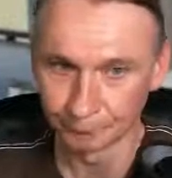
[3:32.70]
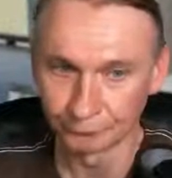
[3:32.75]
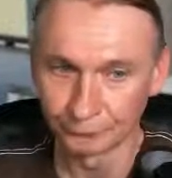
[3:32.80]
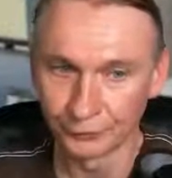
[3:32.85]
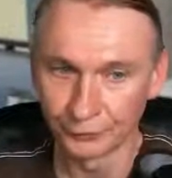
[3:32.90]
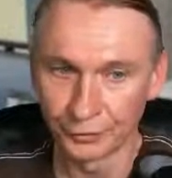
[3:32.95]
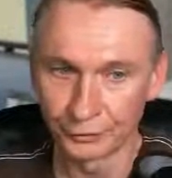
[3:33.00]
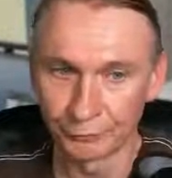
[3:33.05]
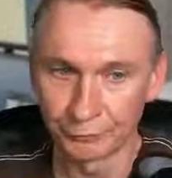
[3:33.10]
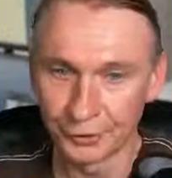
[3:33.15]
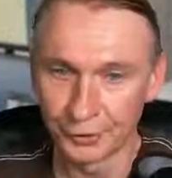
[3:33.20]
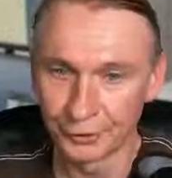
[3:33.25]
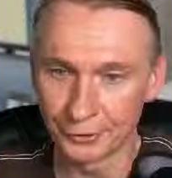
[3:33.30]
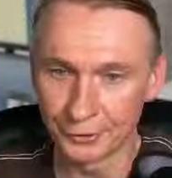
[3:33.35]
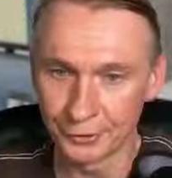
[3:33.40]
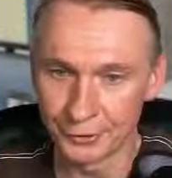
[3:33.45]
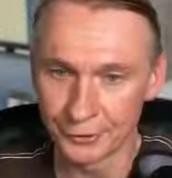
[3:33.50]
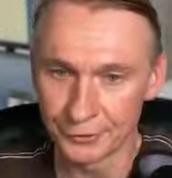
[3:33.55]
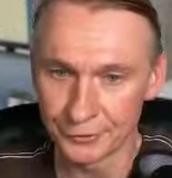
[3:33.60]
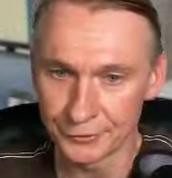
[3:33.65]
in my
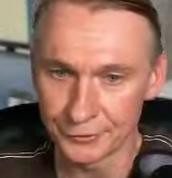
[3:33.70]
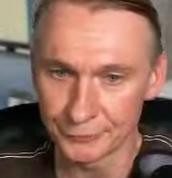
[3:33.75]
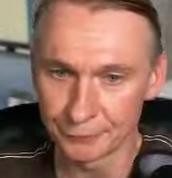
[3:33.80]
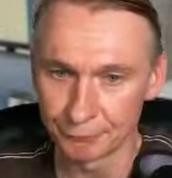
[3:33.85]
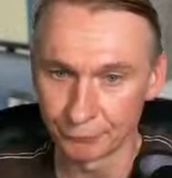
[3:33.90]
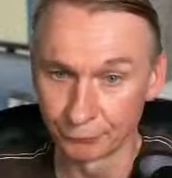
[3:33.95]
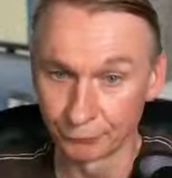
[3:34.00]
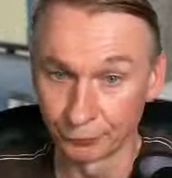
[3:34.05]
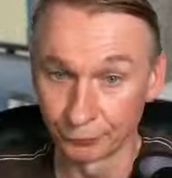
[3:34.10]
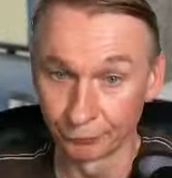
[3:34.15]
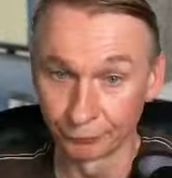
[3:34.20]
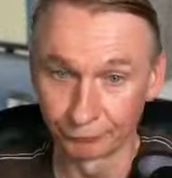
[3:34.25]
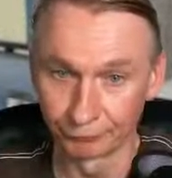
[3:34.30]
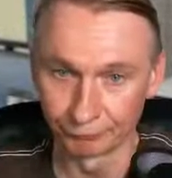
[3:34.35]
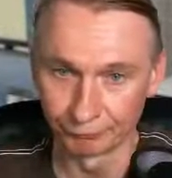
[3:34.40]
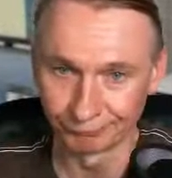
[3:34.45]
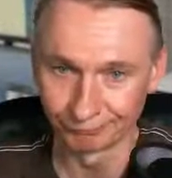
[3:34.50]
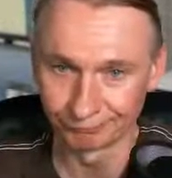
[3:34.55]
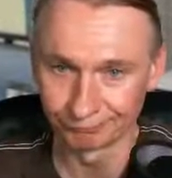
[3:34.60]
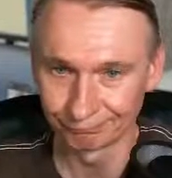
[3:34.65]
case, but
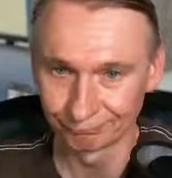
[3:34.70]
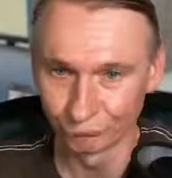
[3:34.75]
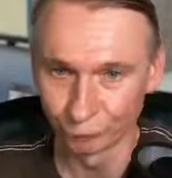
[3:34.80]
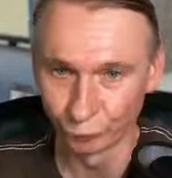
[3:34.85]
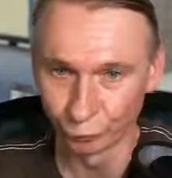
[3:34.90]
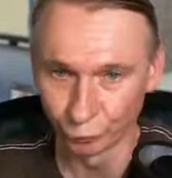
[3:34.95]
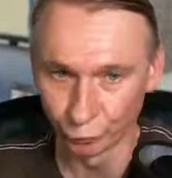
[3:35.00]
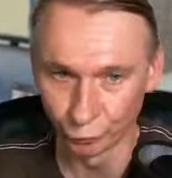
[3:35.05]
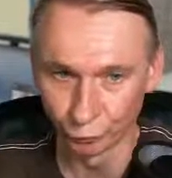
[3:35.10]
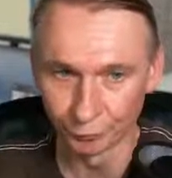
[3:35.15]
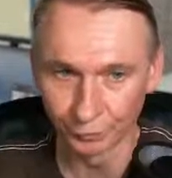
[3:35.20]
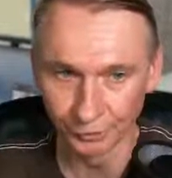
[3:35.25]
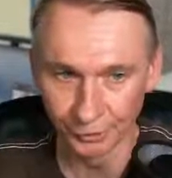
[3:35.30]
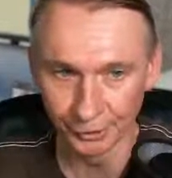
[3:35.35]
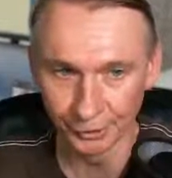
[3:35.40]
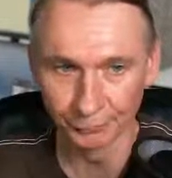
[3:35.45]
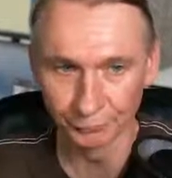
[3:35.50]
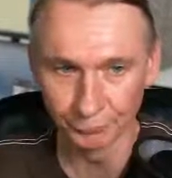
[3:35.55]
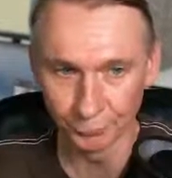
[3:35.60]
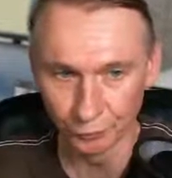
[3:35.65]
normally
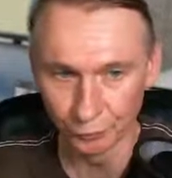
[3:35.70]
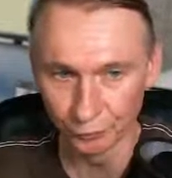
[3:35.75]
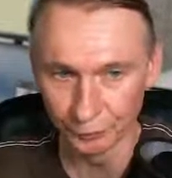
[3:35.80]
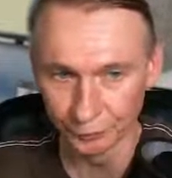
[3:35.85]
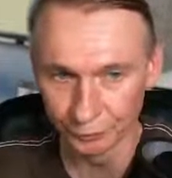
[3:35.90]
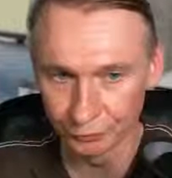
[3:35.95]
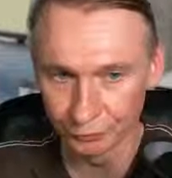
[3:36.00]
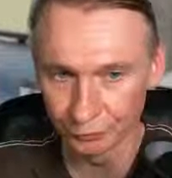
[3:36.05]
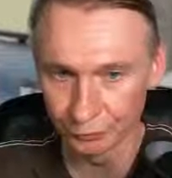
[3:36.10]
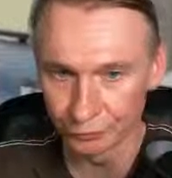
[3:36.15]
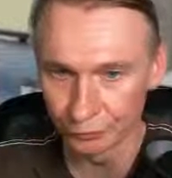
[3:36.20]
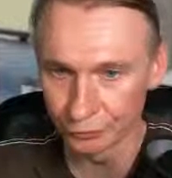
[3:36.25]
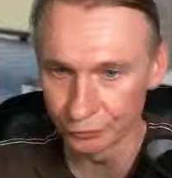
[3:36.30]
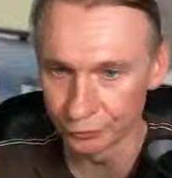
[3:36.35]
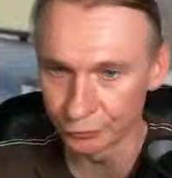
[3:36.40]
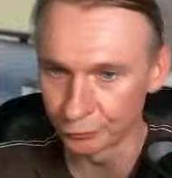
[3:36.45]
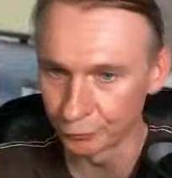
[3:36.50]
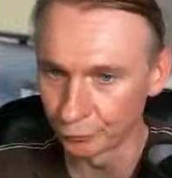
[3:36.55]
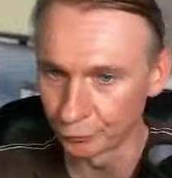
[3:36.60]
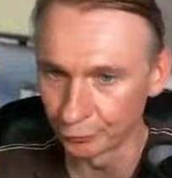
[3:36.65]
I'm going to
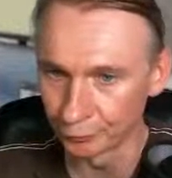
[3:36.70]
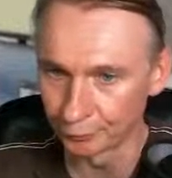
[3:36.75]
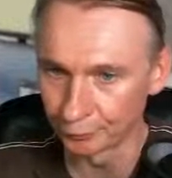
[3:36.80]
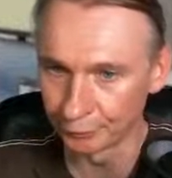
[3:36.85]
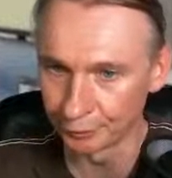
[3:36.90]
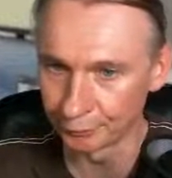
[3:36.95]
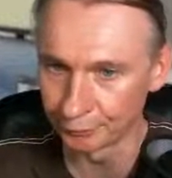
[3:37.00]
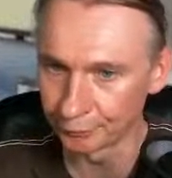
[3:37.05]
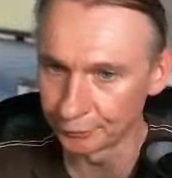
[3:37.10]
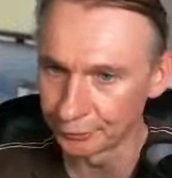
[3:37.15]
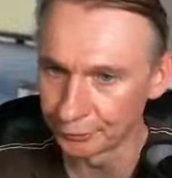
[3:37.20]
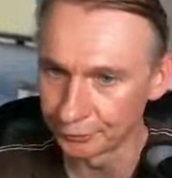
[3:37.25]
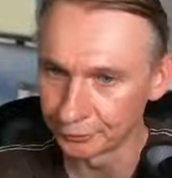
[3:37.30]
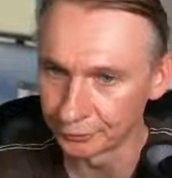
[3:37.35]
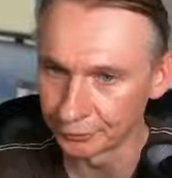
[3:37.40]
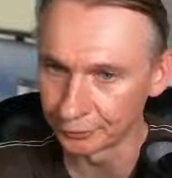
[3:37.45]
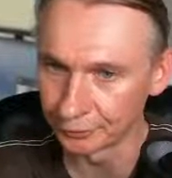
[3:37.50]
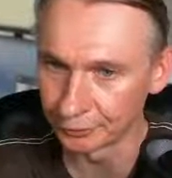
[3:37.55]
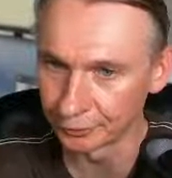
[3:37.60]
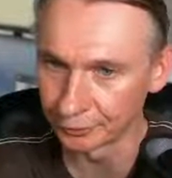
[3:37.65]
use more memory in
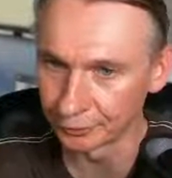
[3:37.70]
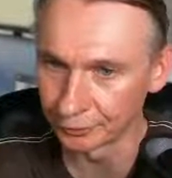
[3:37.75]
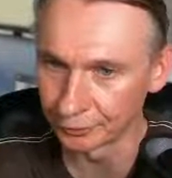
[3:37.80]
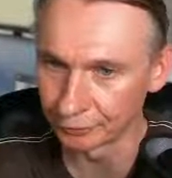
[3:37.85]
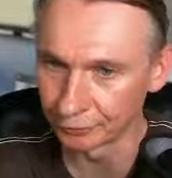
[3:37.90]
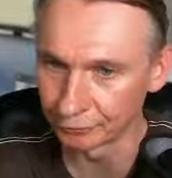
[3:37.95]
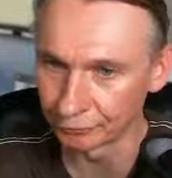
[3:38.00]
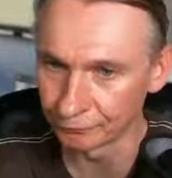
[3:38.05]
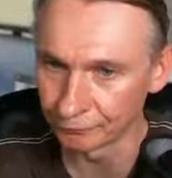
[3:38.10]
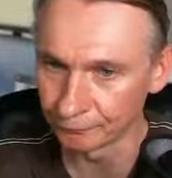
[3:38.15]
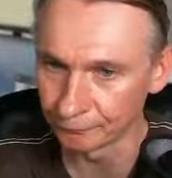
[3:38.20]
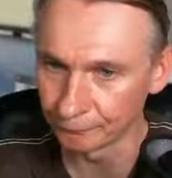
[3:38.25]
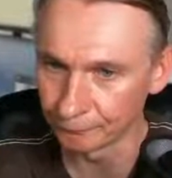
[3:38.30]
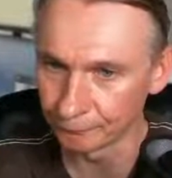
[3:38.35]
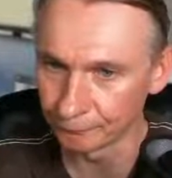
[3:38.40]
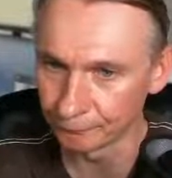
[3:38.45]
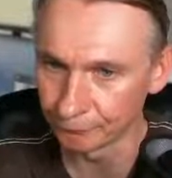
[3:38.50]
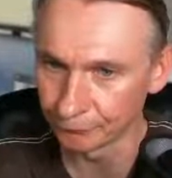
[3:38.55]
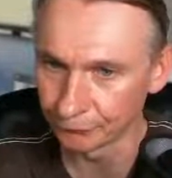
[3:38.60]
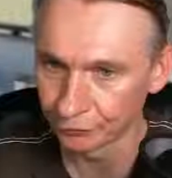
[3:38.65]
the
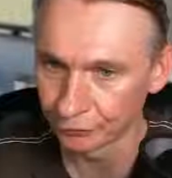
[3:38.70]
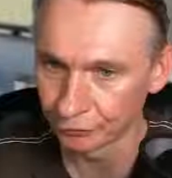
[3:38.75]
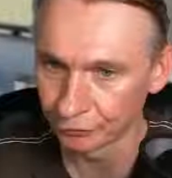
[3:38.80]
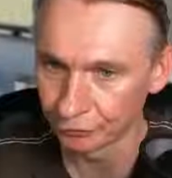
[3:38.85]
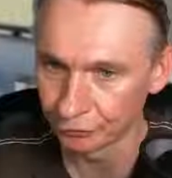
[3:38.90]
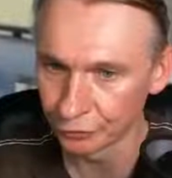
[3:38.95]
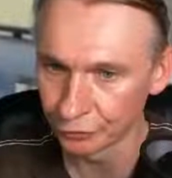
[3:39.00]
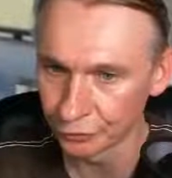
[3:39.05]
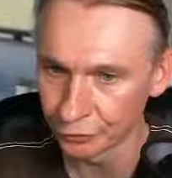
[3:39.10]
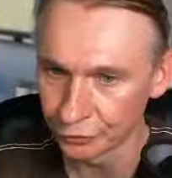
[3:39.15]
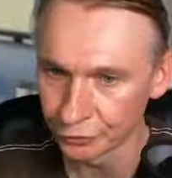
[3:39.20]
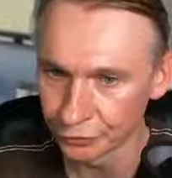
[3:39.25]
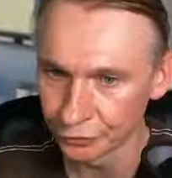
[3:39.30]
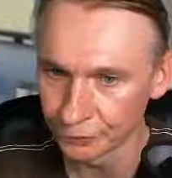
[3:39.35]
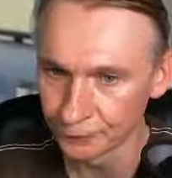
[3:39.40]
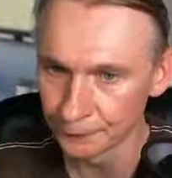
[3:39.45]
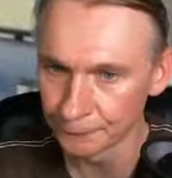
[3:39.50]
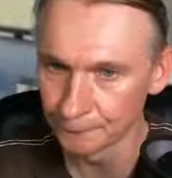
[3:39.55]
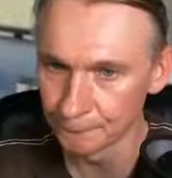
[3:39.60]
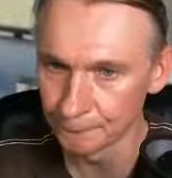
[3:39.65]
future.